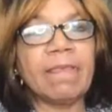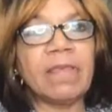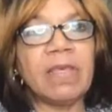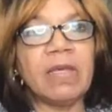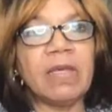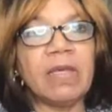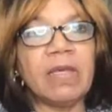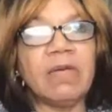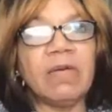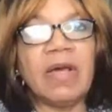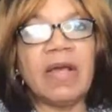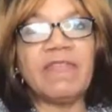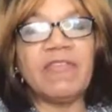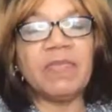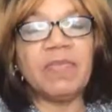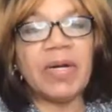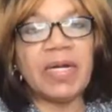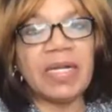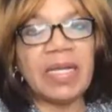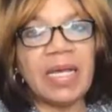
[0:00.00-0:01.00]

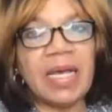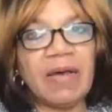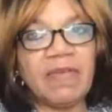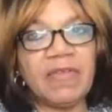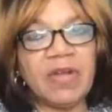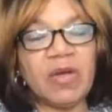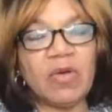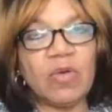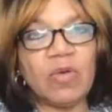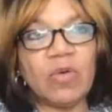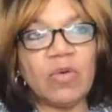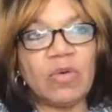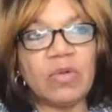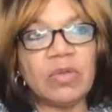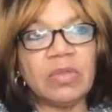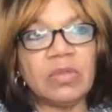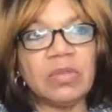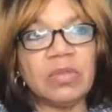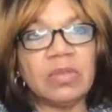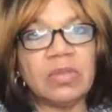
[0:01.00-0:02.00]
everybody have their
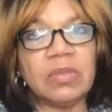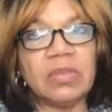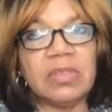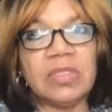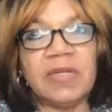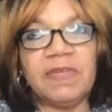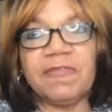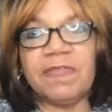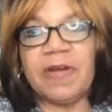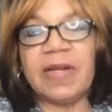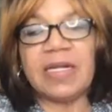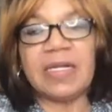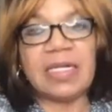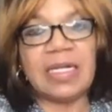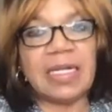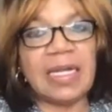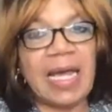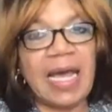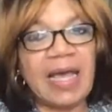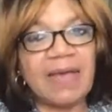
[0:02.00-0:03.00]
own different
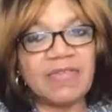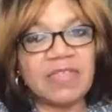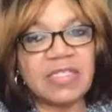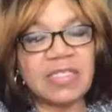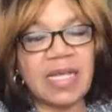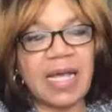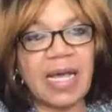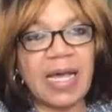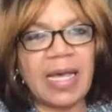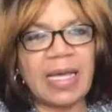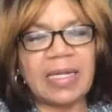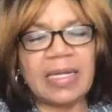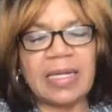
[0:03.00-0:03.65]
lifestyle,